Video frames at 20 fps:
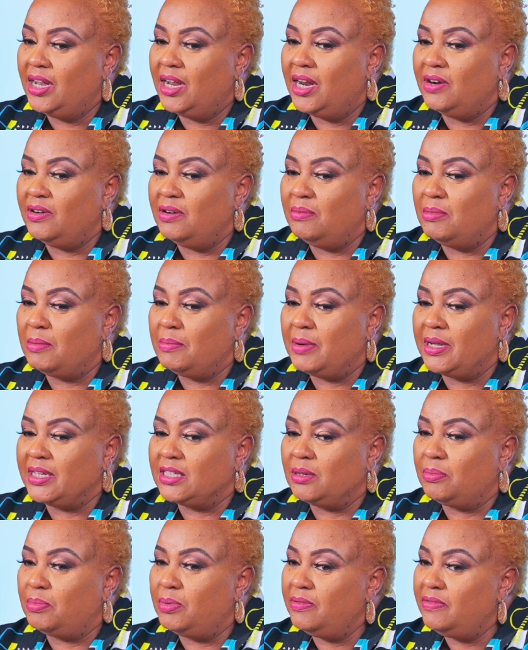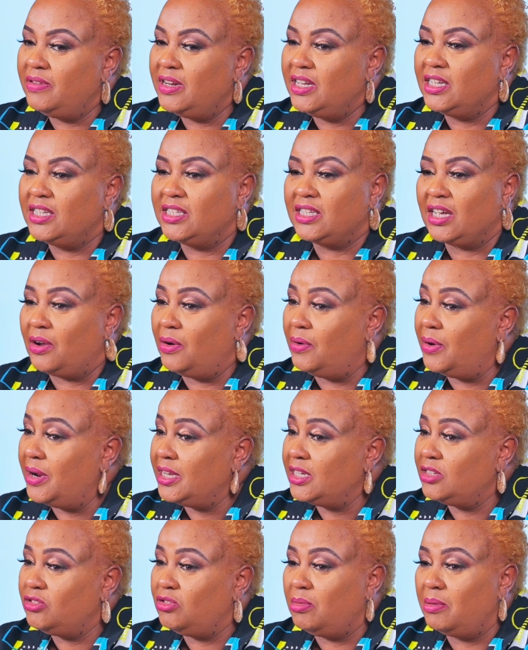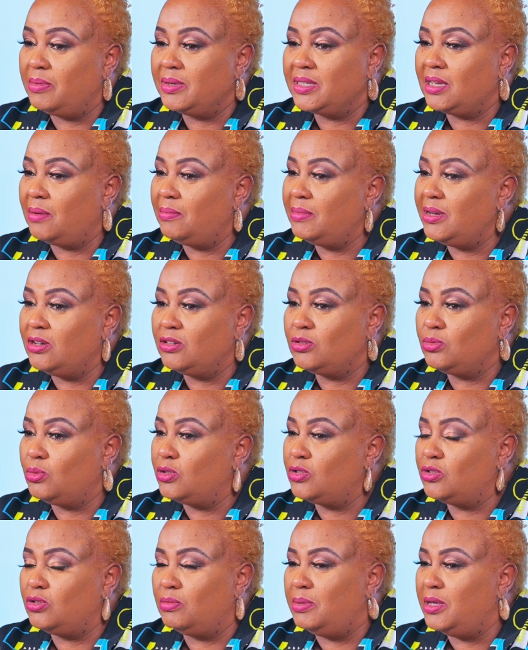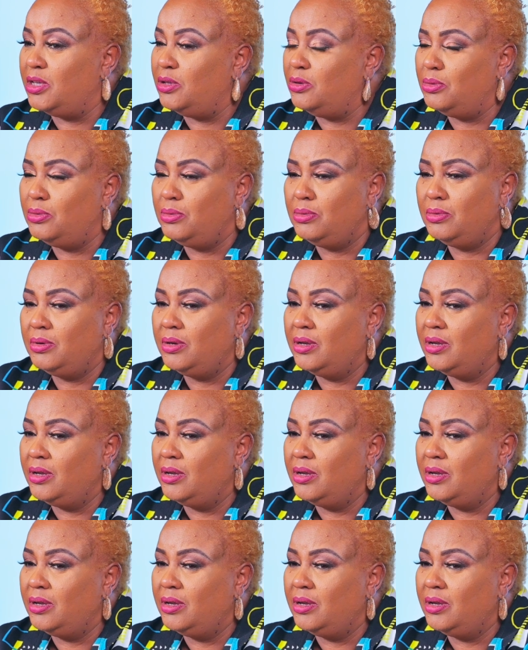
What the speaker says: remember it's a privilege, it's a grace. Remember somebody else wants to be you.